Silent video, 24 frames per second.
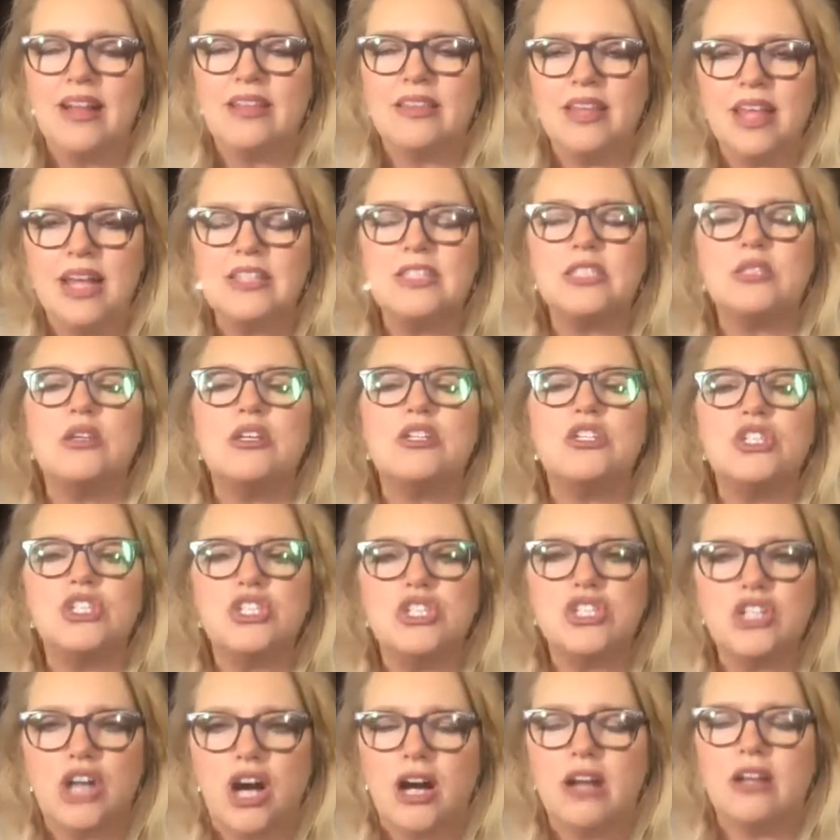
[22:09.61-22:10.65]
Let's
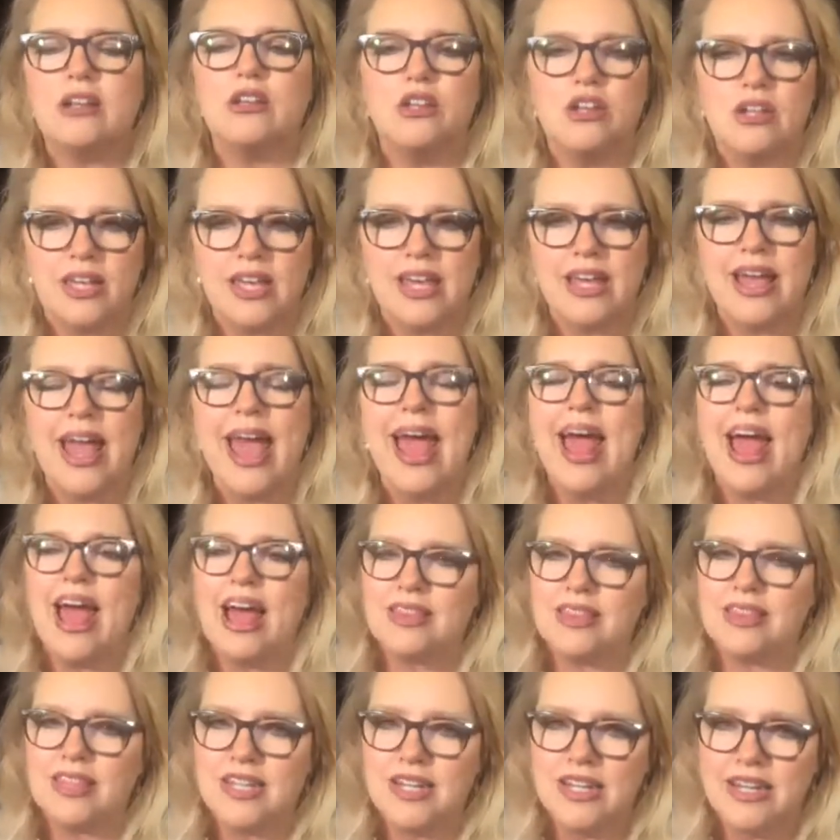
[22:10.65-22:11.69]
start looking
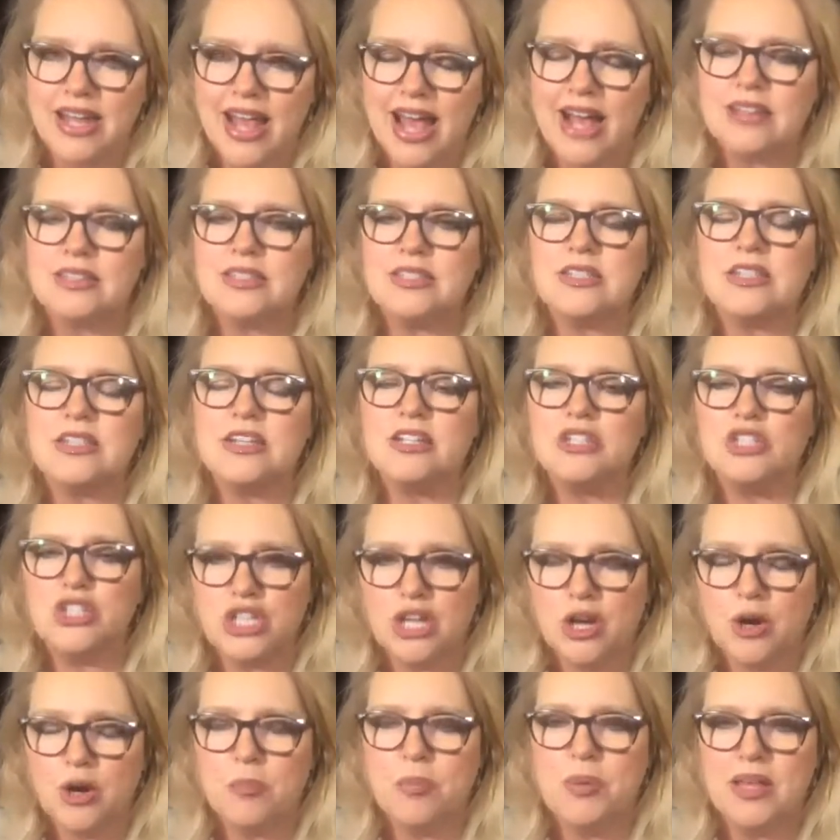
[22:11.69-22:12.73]
at the next
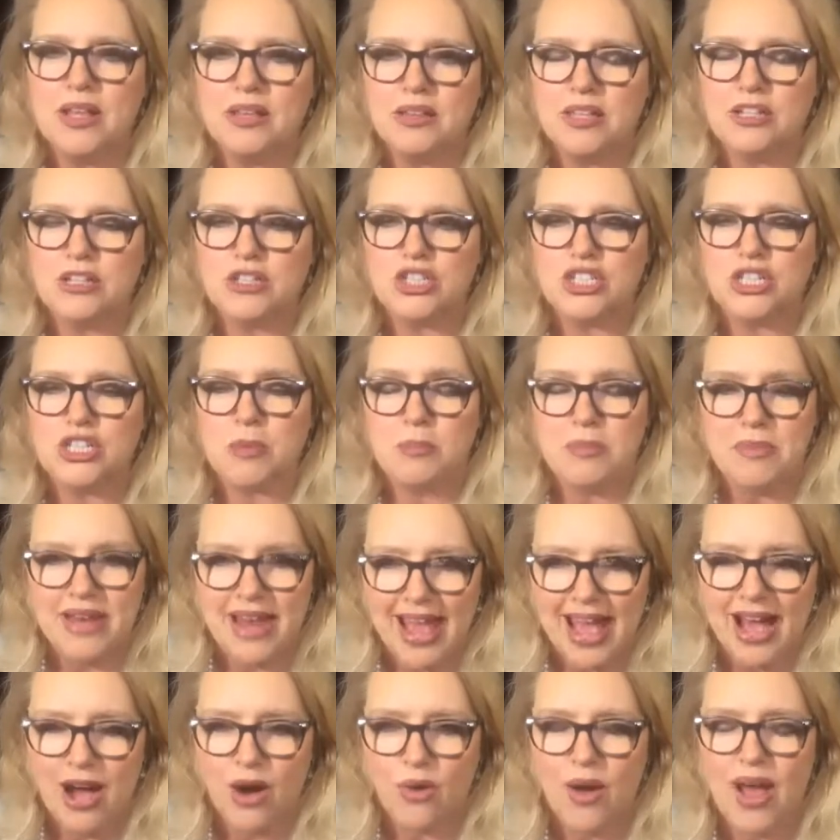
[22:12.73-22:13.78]
GOP leadership
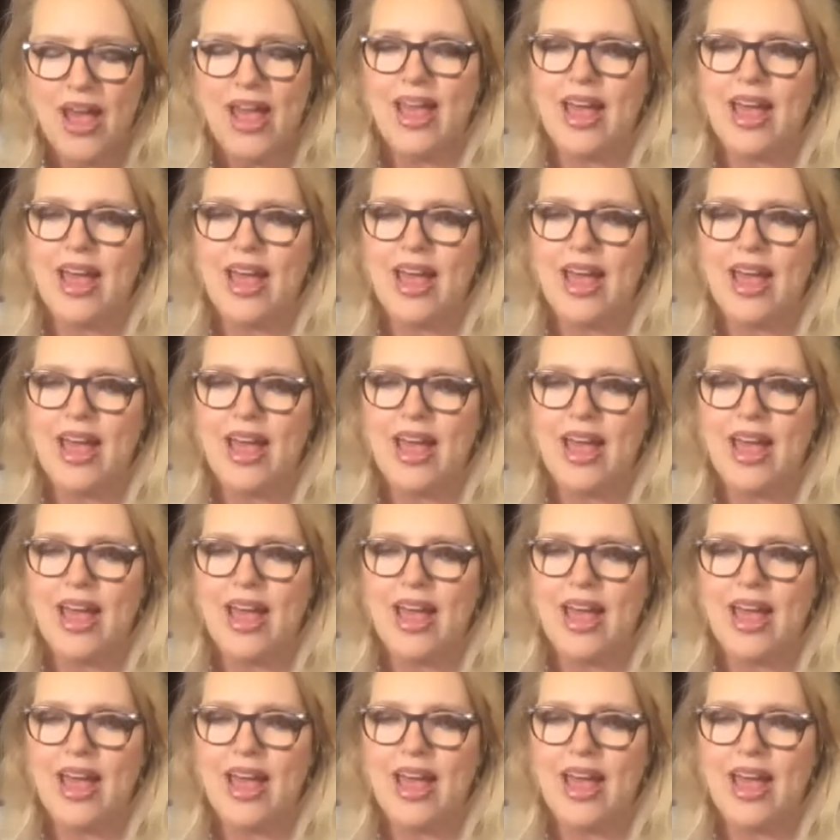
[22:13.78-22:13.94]
now.